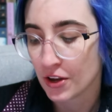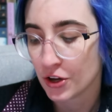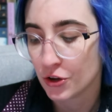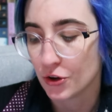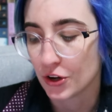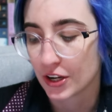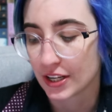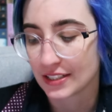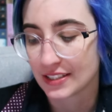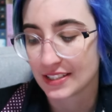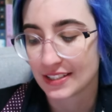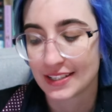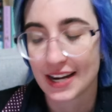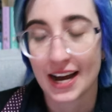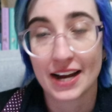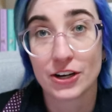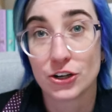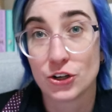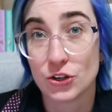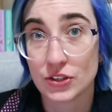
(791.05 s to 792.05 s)
you can
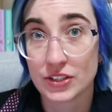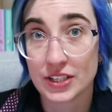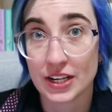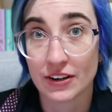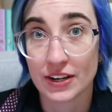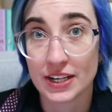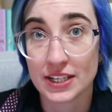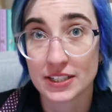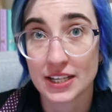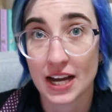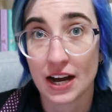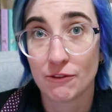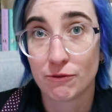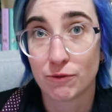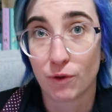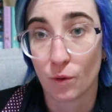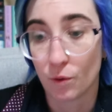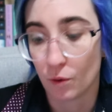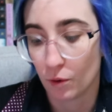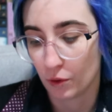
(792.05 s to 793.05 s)
start a new series
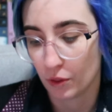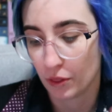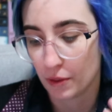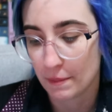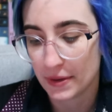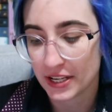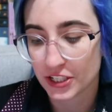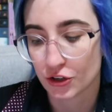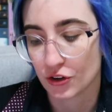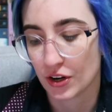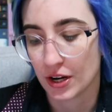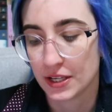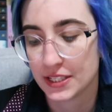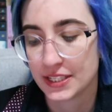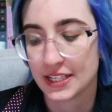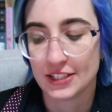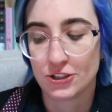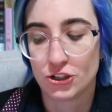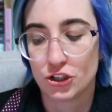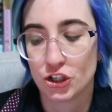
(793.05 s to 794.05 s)
for the mystery
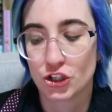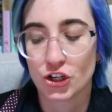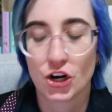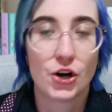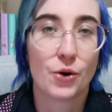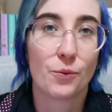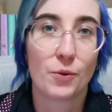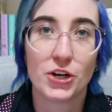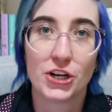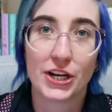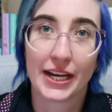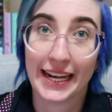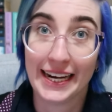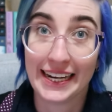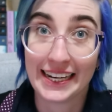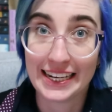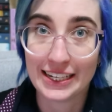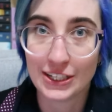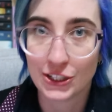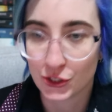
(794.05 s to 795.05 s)
since you don't know what you're
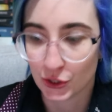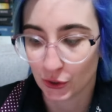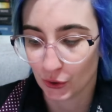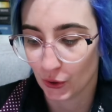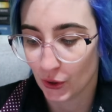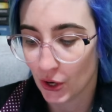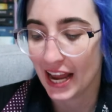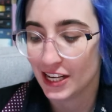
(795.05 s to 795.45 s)
getting into.